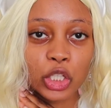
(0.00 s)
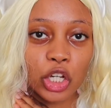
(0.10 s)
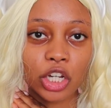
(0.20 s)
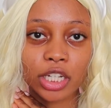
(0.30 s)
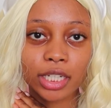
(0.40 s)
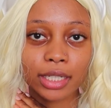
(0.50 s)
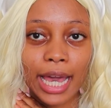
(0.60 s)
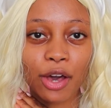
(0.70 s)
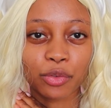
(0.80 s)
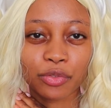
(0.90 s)
look
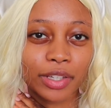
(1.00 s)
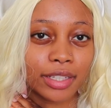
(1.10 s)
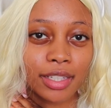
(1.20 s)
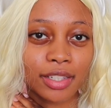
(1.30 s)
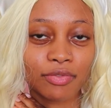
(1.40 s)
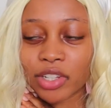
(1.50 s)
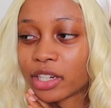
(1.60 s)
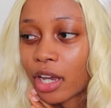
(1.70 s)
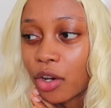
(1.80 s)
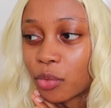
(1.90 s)
outfits
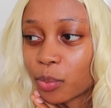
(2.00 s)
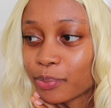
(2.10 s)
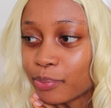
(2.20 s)
video.